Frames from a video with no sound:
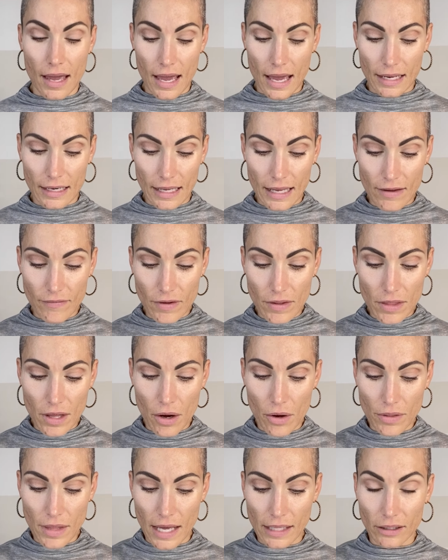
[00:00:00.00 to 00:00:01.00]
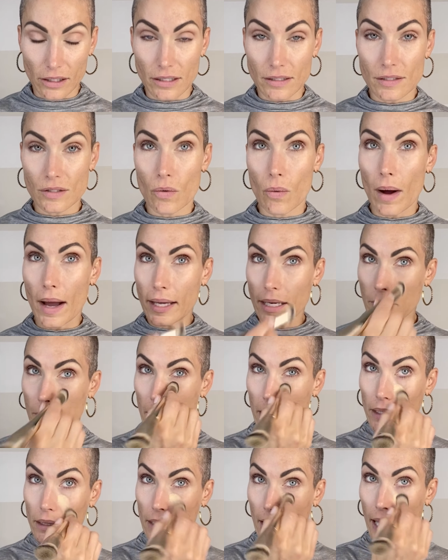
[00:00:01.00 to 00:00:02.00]
And even though that looks quite a
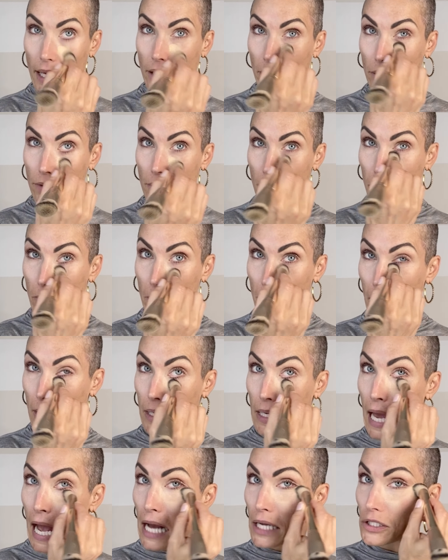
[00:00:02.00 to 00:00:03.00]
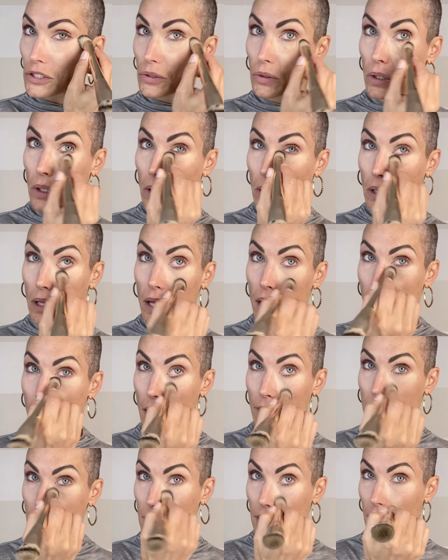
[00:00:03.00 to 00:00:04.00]
bit lighter than what my natural
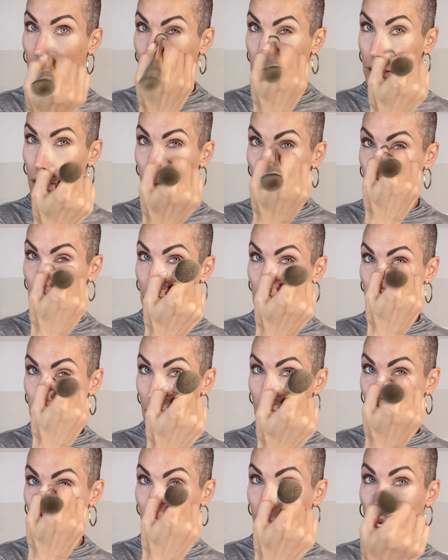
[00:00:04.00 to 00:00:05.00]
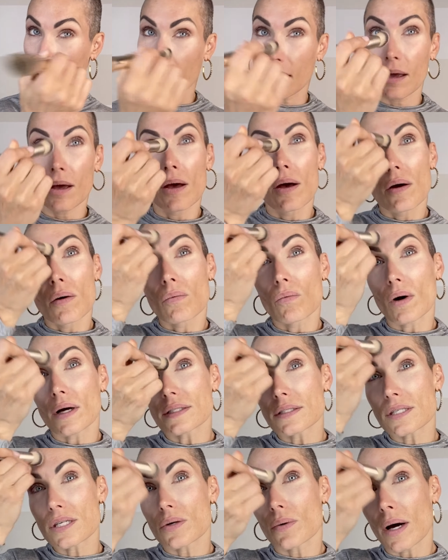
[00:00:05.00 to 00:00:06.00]
skin tone is gonna be,
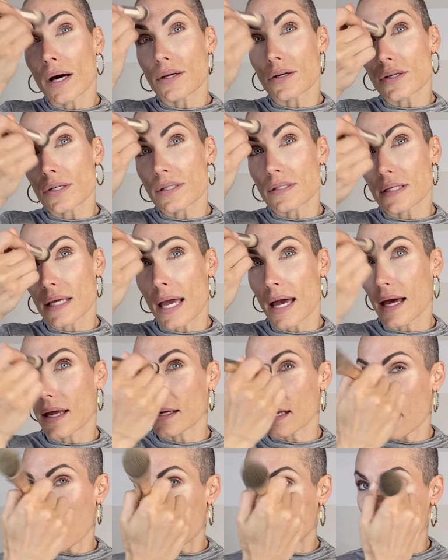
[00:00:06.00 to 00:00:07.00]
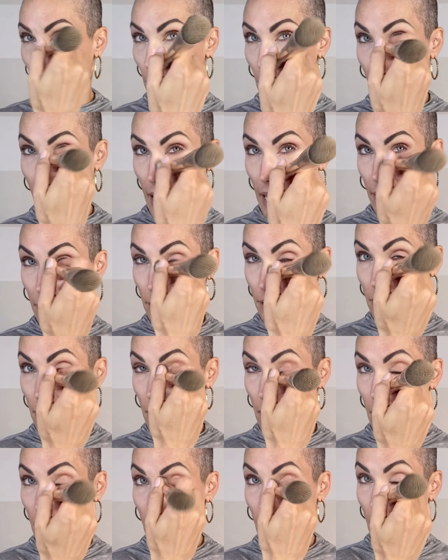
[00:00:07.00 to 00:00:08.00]
once you understand how to paint
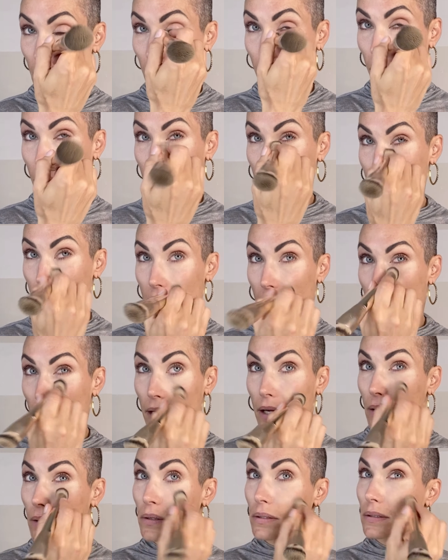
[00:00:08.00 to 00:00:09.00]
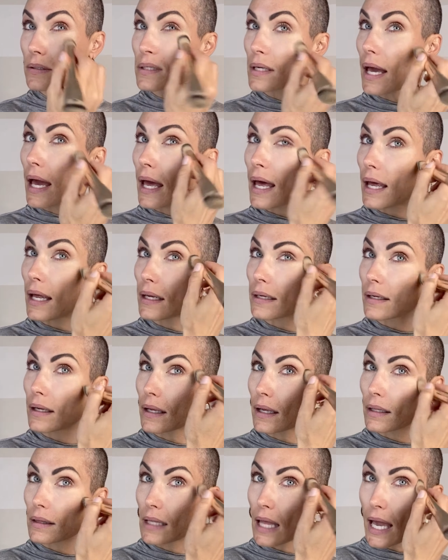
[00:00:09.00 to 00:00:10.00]
with shadows
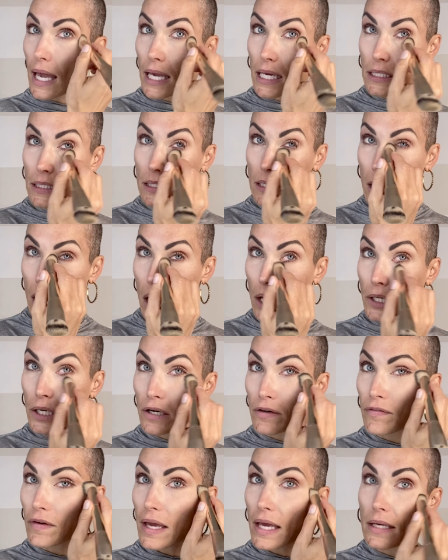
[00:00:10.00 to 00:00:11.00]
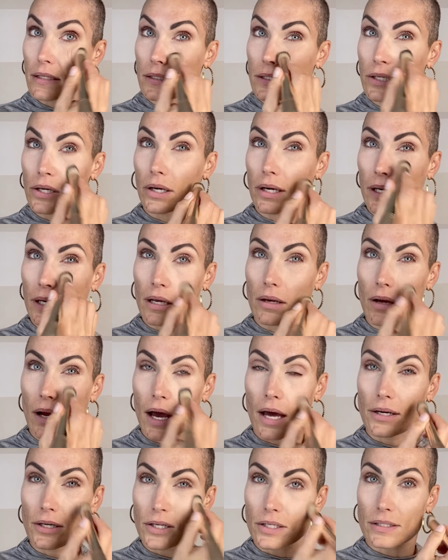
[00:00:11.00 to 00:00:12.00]
and light on your face, you're gonna
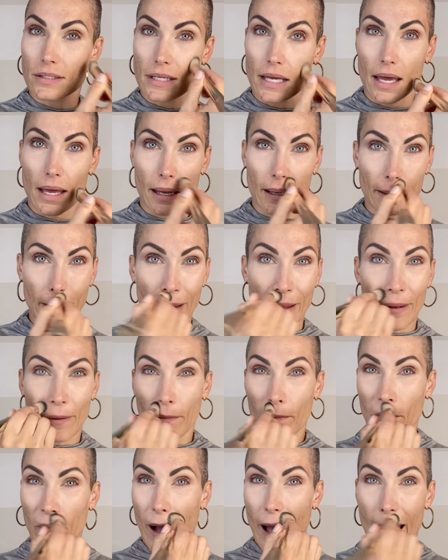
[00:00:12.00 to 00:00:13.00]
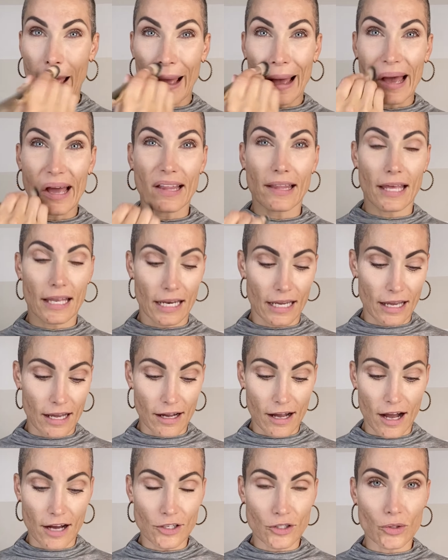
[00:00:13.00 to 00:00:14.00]
understand why highlighting
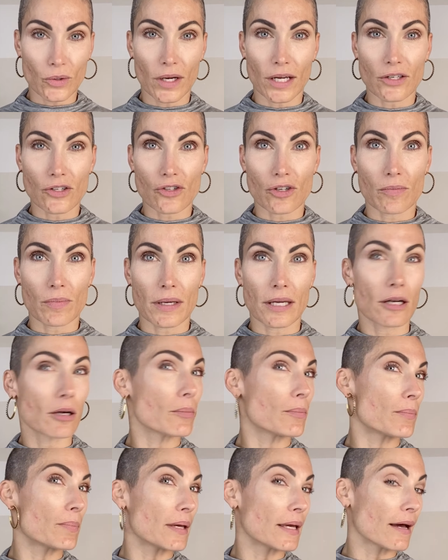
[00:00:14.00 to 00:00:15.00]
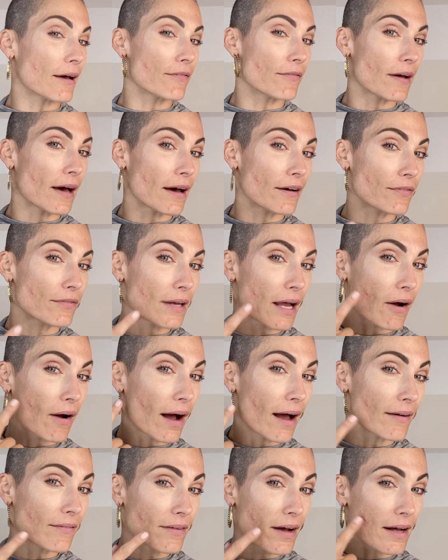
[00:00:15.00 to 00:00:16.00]
and contouring should be your BFF. Now,
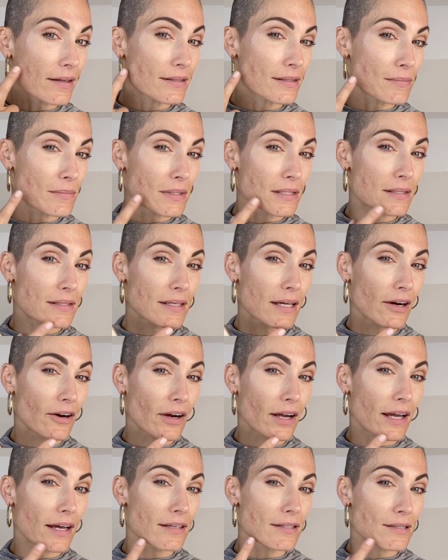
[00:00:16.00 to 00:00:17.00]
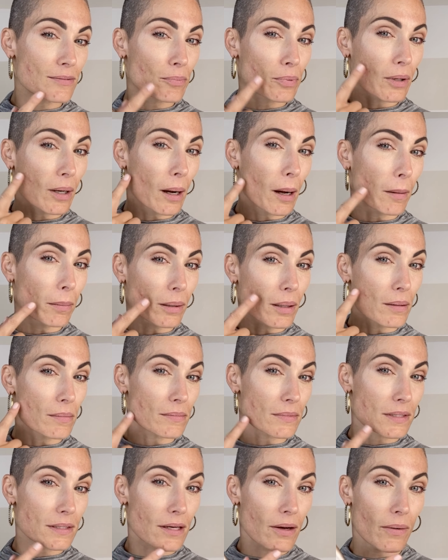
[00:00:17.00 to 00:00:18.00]
I've got some serious
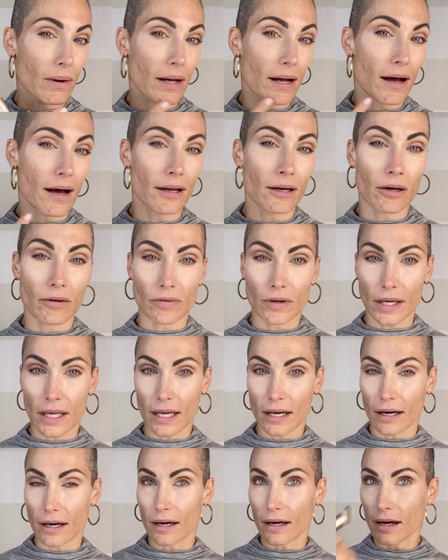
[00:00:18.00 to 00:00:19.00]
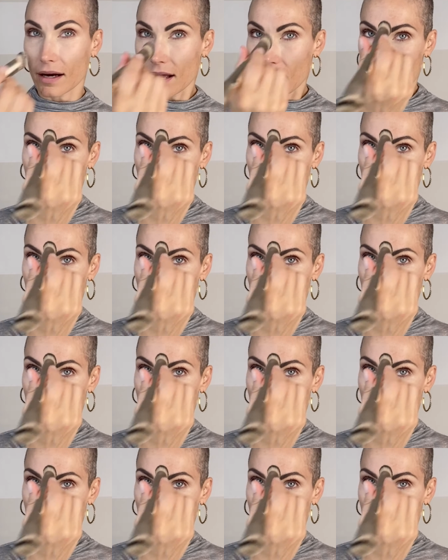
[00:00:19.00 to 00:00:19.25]
problems going on over here.